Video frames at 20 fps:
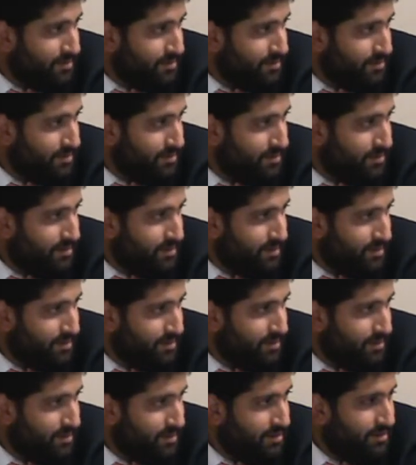he gives so his
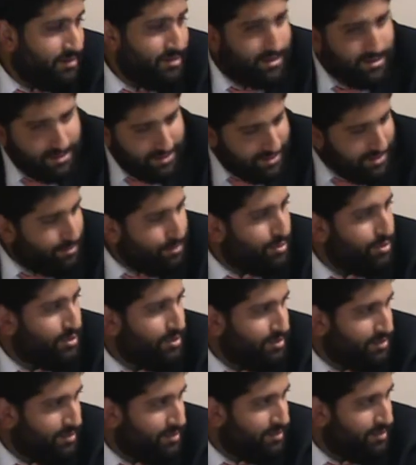reasoning. It's
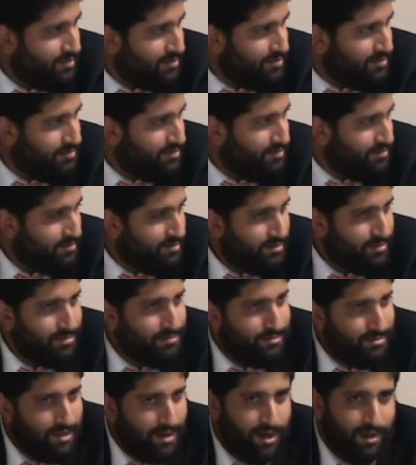similar to this,
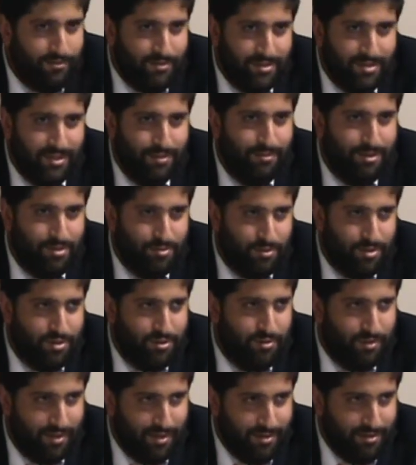obviously much more
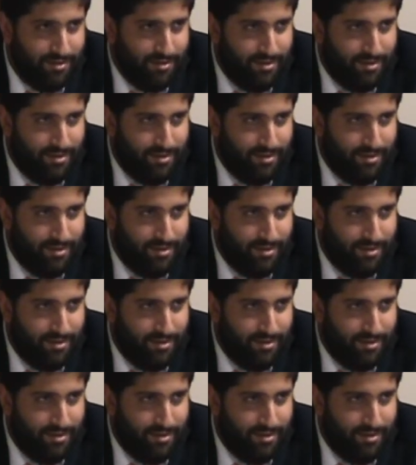strict.